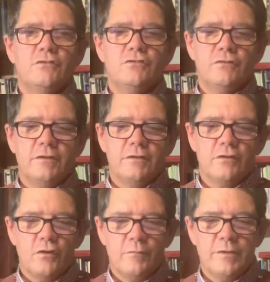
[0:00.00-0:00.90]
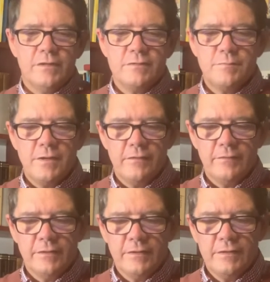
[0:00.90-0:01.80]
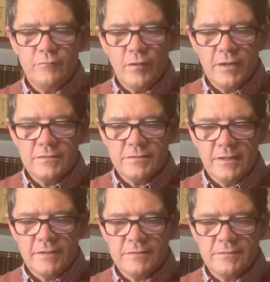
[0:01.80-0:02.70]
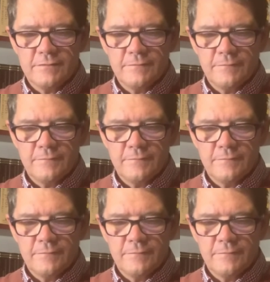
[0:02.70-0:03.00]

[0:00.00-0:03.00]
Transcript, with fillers: during the communist period, and he writes this